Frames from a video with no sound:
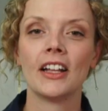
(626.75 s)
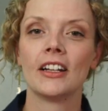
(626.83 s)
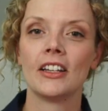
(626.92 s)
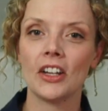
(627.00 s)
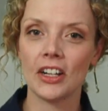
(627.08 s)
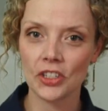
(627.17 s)

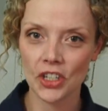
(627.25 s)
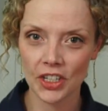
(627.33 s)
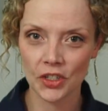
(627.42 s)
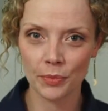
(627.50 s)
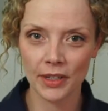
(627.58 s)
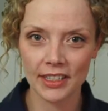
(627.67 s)

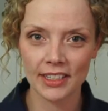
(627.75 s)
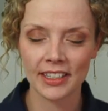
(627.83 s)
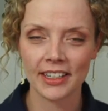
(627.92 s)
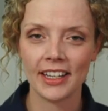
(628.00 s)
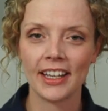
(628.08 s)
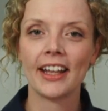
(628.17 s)
non-judgment,
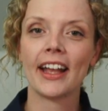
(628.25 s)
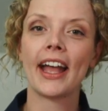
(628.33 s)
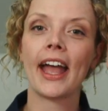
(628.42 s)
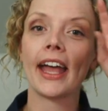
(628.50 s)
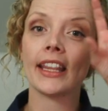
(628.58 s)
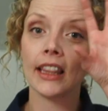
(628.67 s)

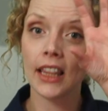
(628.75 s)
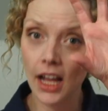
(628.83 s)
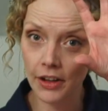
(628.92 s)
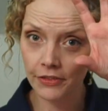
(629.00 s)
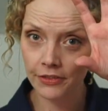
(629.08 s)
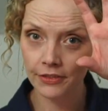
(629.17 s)
and
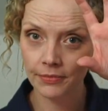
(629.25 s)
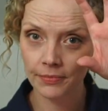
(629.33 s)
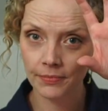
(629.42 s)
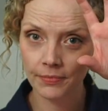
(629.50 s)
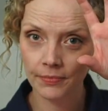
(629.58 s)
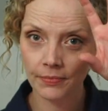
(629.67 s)
love.
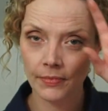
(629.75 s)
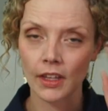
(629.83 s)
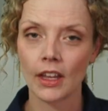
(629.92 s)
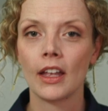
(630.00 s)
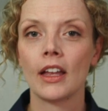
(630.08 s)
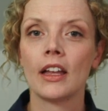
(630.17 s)

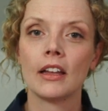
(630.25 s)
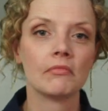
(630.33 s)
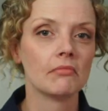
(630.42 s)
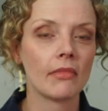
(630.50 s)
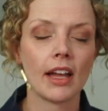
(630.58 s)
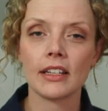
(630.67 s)

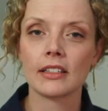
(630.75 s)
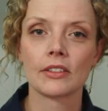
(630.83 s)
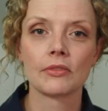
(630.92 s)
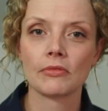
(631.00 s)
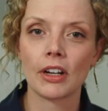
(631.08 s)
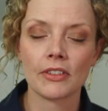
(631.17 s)
As
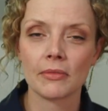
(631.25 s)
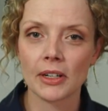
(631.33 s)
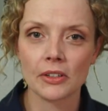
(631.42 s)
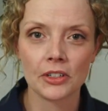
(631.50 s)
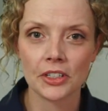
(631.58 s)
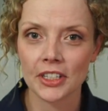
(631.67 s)
Reverend
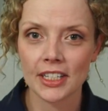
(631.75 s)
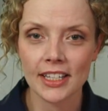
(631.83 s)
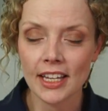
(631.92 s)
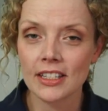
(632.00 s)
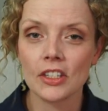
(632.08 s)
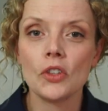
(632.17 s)
Michael Curry
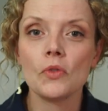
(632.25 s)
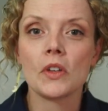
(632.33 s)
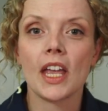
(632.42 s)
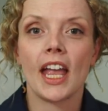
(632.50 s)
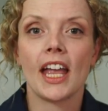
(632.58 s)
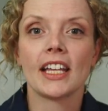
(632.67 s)
says, you
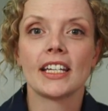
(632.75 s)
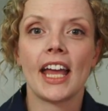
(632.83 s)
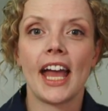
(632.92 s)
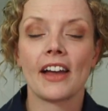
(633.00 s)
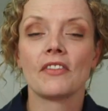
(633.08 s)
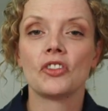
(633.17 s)
can't
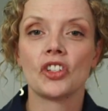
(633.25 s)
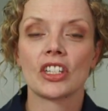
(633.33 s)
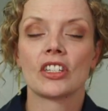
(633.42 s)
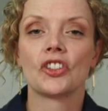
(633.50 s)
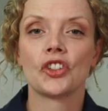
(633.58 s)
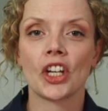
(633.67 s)
have
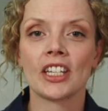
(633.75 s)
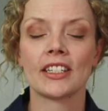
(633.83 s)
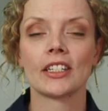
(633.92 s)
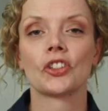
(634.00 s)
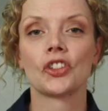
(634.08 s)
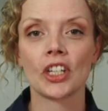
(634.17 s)
just
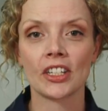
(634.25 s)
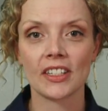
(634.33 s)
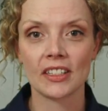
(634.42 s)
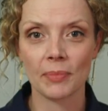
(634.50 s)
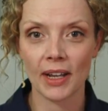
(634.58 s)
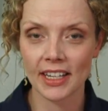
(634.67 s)
justice.
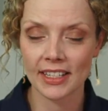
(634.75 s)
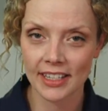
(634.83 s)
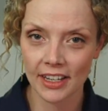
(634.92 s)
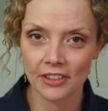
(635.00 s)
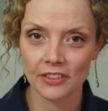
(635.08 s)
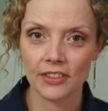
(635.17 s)
Justice by
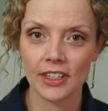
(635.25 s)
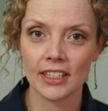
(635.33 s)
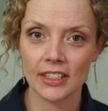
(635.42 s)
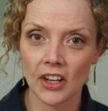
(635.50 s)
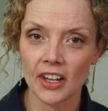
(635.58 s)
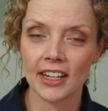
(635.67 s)
itself is
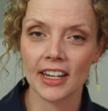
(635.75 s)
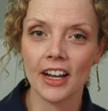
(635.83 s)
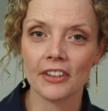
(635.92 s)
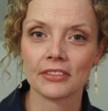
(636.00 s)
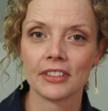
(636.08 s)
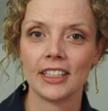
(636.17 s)
not
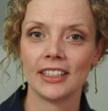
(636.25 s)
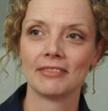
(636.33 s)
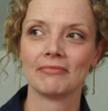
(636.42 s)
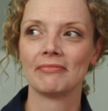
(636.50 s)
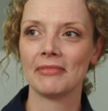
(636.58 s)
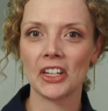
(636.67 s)
enough.
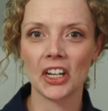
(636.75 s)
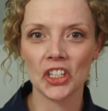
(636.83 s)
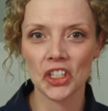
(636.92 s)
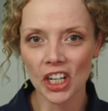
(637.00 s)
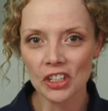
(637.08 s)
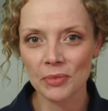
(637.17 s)

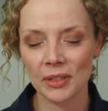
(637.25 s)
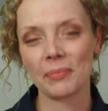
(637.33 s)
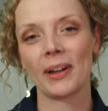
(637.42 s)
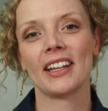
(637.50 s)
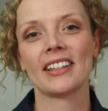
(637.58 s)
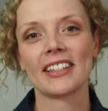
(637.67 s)
Non-judgment
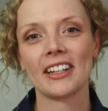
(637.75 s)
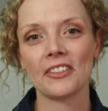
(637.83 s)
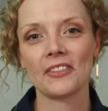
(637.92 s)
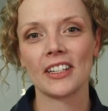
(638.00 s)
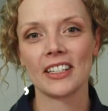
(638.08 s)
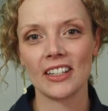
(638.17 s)
by
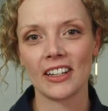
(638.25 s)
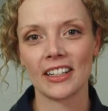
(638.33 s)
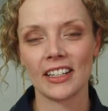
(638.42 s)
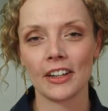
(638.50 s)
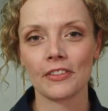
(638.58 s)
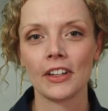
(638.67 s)
itself is not
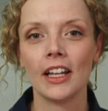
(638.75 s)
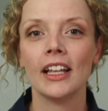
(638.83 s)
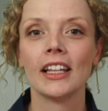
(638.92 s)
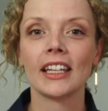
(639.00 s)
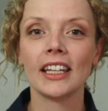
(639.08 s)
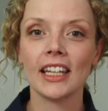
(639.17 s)
enough.
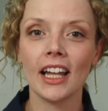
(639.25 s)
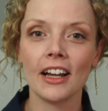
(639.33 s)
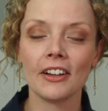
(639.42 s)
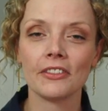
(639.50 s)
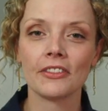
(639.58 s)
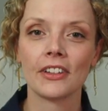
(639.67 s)

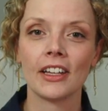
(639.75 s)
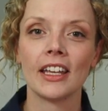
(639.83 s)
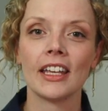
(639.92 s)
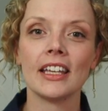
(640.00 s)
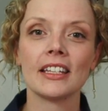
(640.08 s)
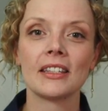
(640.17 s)
Love
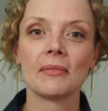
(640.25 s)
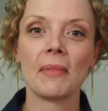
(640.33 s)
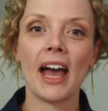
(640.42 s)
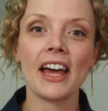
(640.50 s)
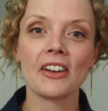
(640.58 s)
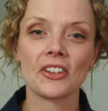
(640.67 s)
is the
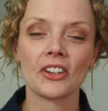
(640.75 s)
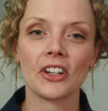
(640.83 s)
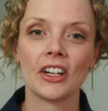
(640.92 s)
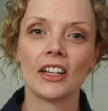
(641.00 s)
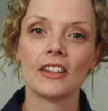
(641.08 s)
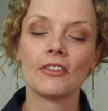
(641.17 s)
matter
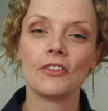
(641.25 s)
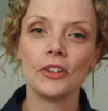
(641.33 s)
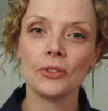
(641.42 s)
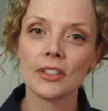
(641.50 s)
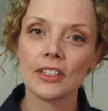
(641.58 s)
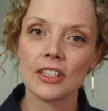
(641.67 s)
that
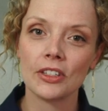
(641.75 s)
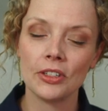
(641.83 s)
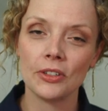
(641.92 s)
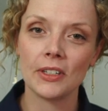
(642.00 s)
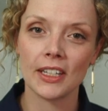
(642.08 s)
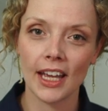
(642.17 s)
fuses the
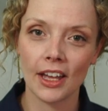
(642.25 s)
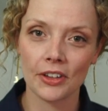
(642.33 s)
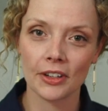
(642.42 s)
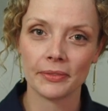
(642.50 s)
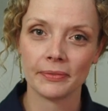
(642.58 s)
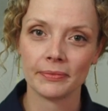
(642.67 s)
two together.